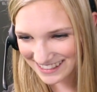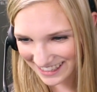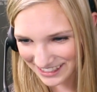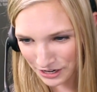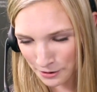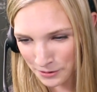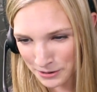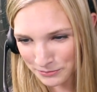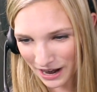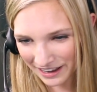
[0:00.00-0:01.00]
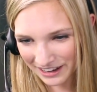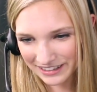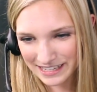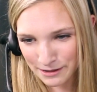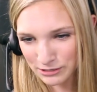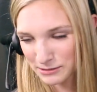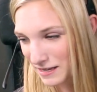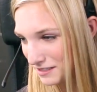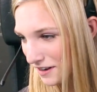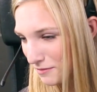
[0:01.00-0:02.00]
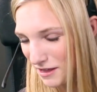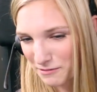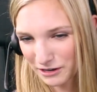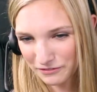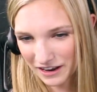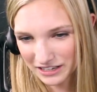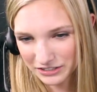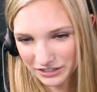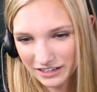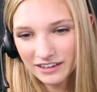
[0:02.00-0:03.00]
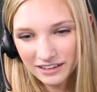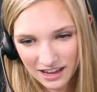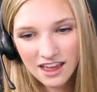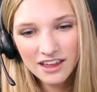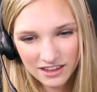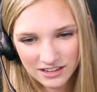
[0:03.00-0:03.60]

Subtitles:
know they meet our needs. We trust them, they exceed our